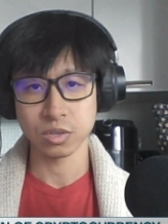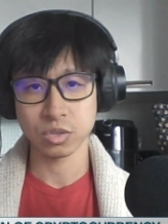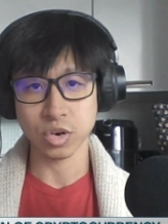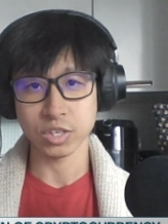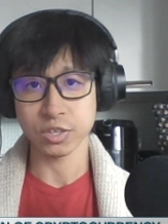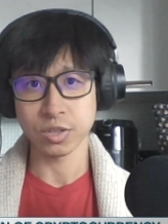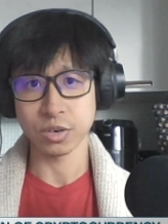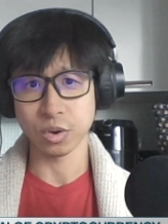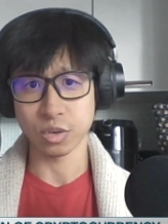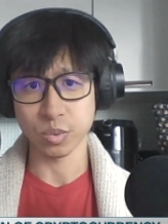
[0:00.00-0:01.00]
trust in the
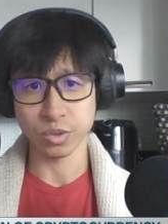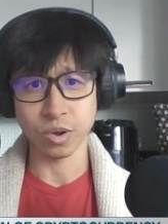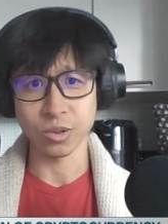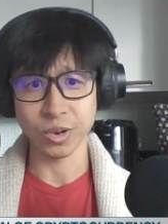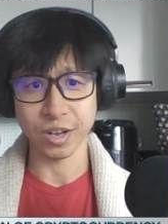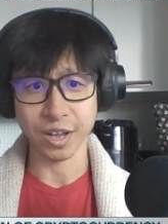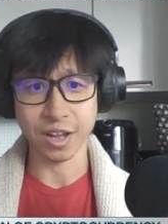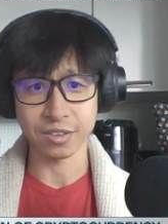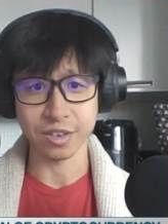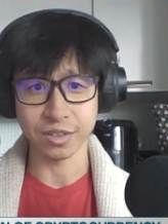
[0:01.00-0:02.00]
Lord with all your
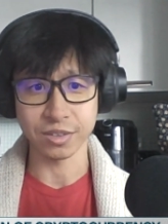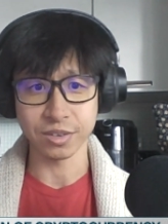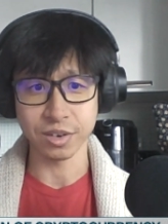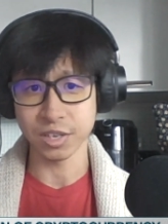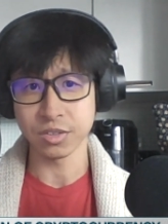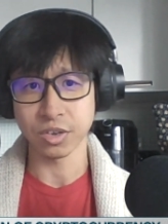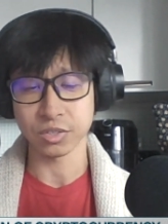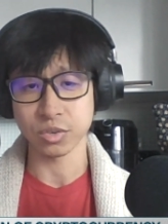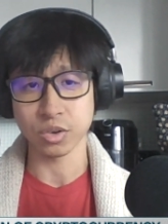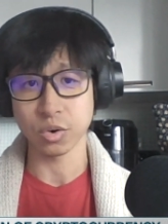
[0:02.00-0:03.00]
heart and lean
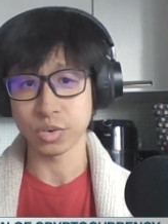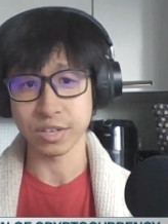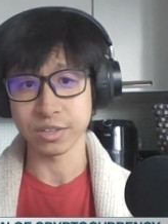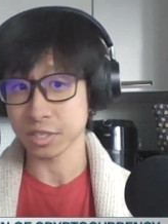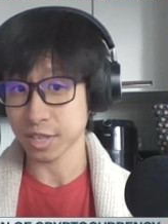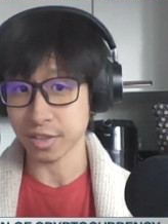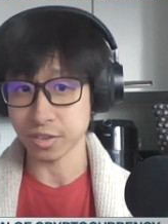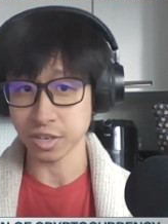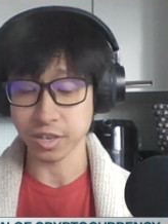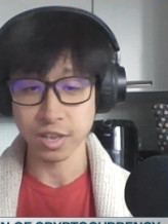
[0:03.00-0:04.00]
not to your own
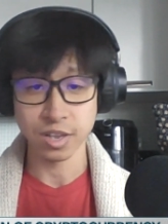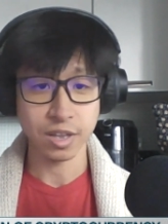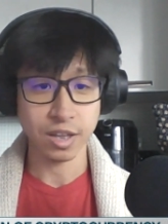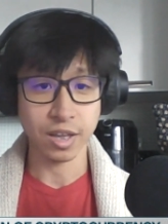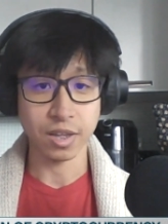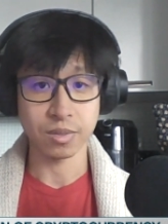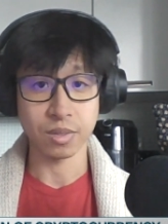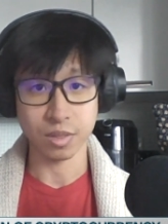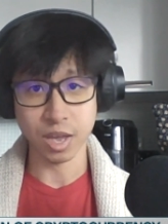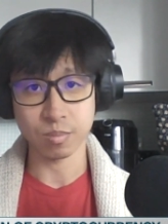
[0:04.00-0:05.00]
understanding.
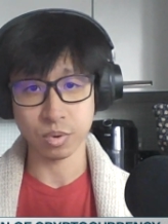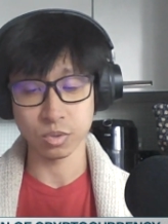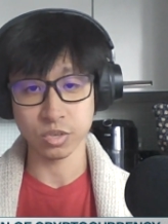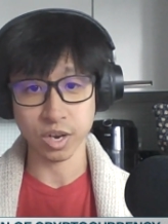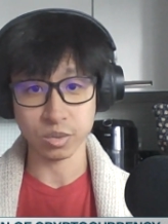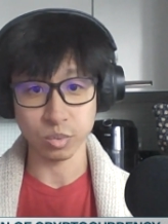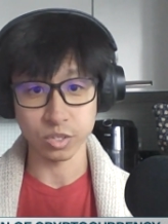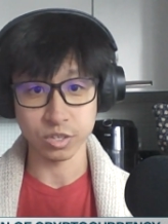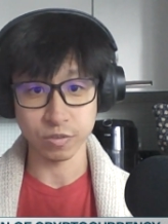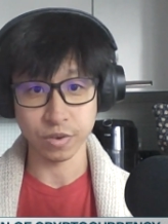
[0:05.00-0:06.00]
And that project
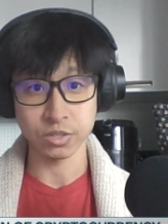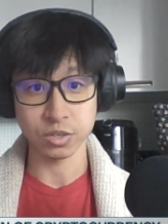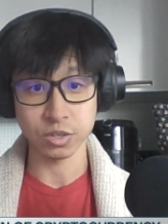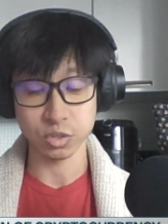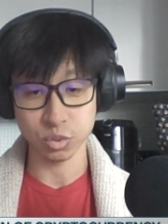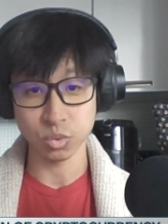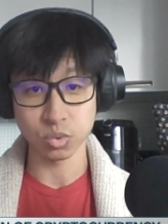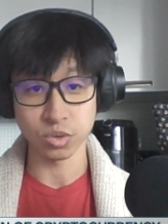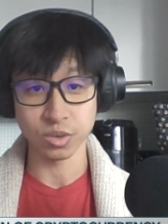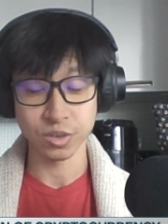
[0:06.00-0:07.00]
was eventually
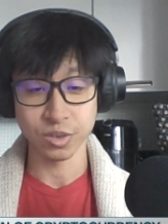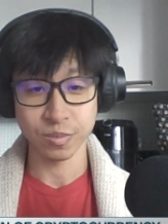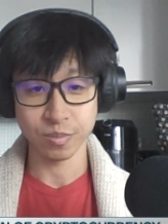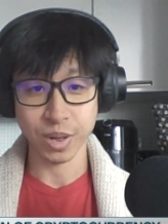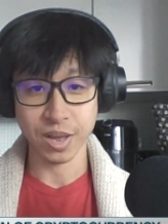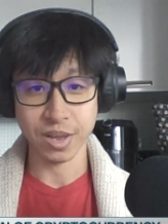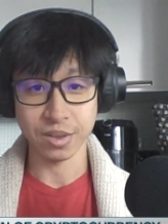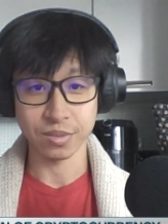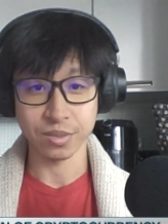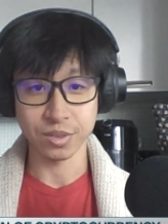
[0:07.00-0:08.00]
sued by
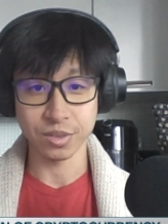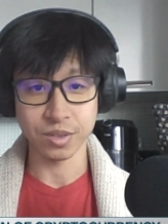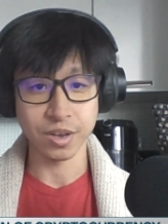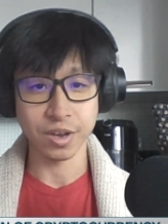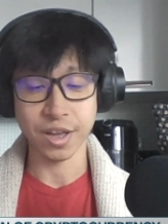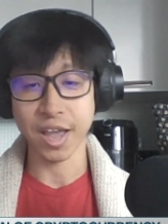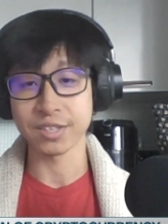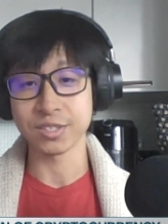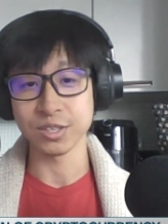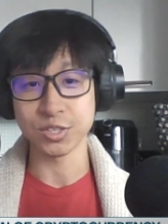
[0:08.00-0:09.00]
the uh,
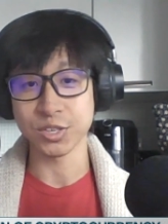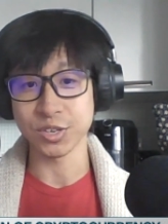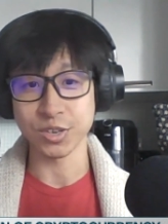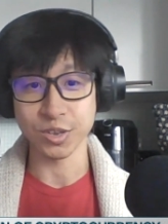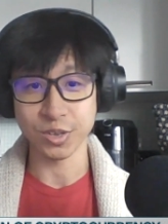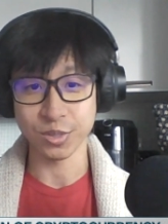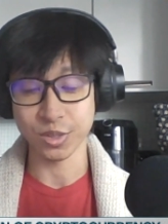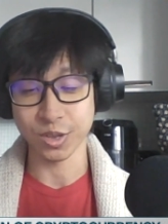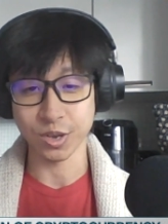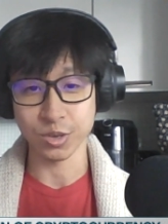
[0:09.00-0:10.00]
SEC in
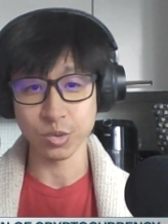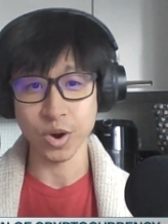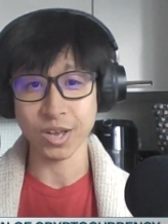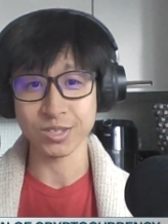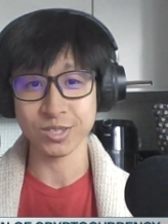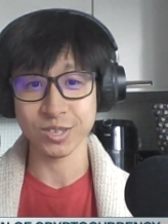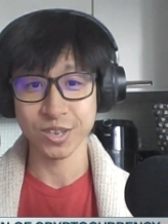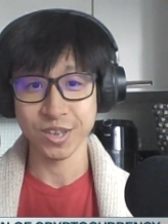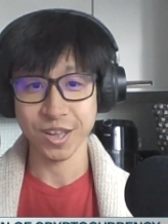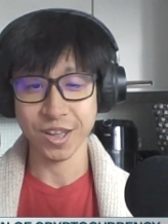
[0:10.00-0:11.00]
the US.
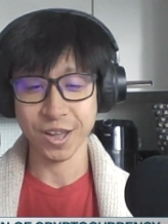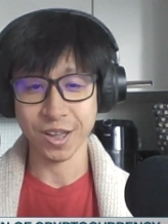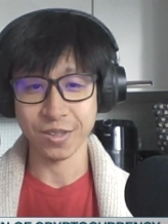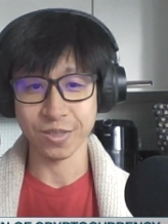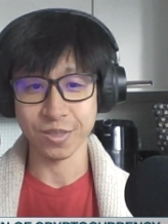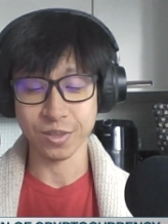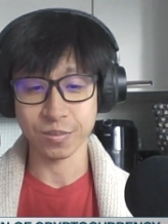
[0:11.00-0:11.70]
And